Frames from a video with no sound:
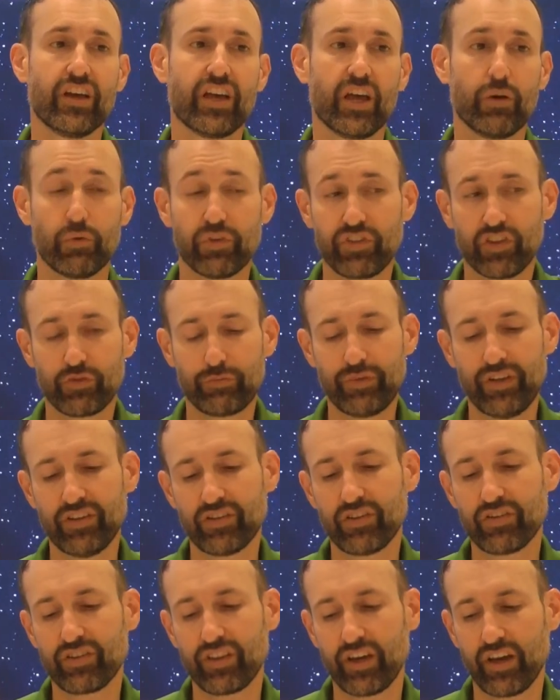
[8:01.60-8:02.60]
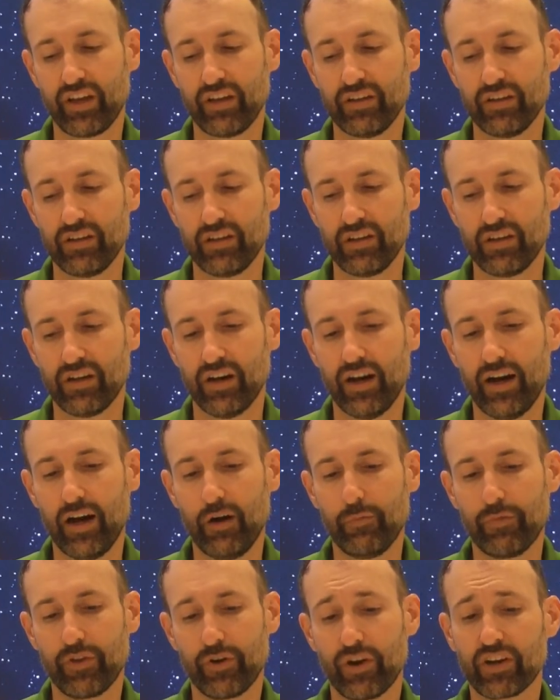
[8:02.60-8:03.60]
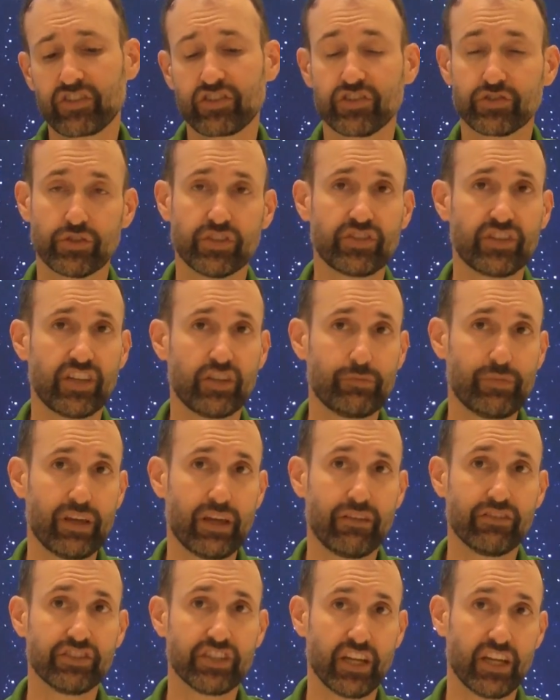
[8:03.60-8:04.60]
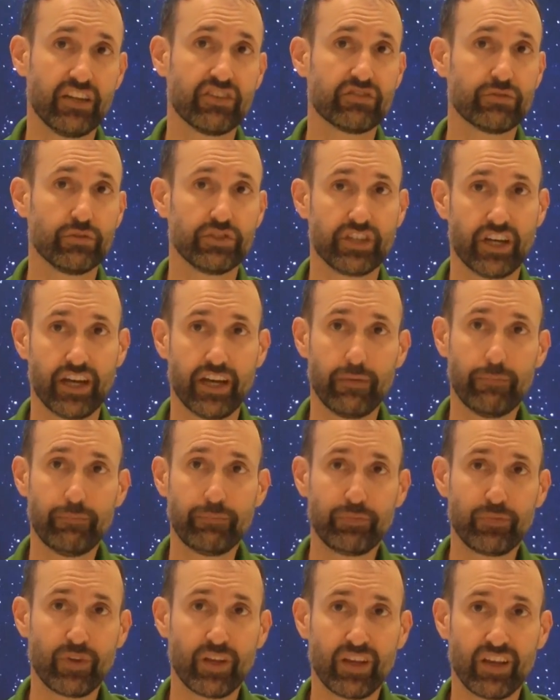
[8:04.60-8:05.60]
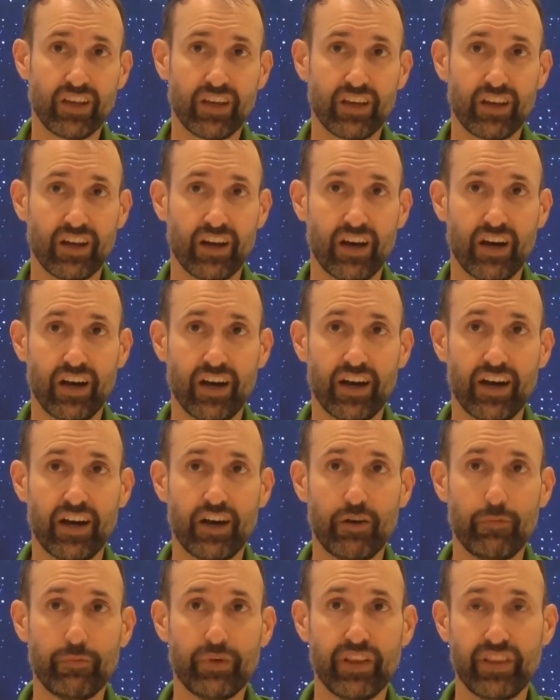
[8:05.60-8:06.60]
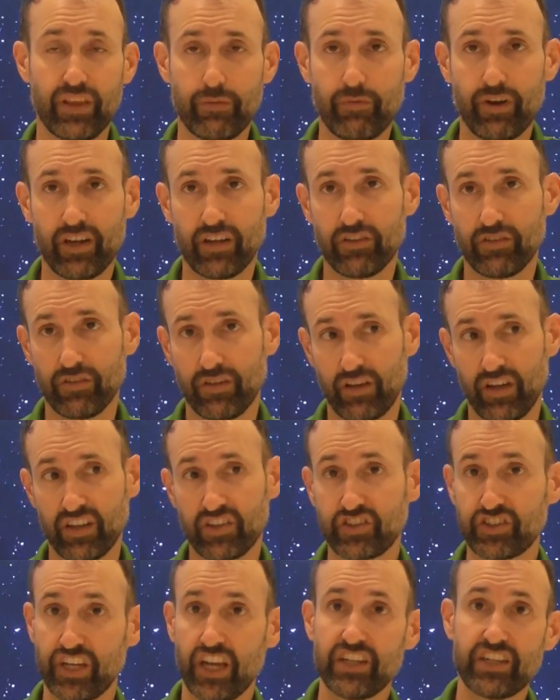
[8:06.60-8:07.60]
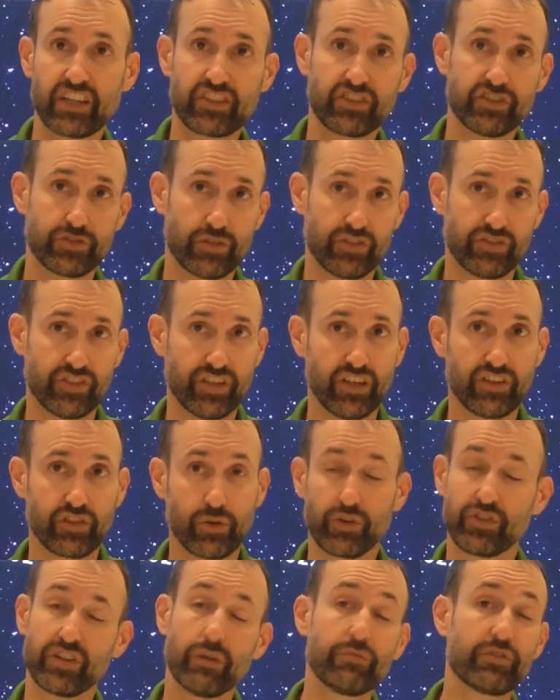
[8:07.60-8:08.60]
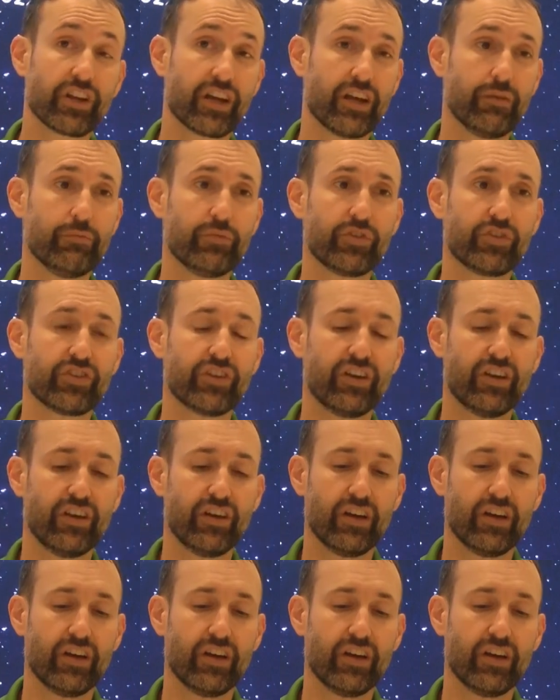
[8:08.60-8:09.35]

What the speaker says: And what this means is that their eccentricities may have changed through time, and they might exchange eccentricity. So sometimes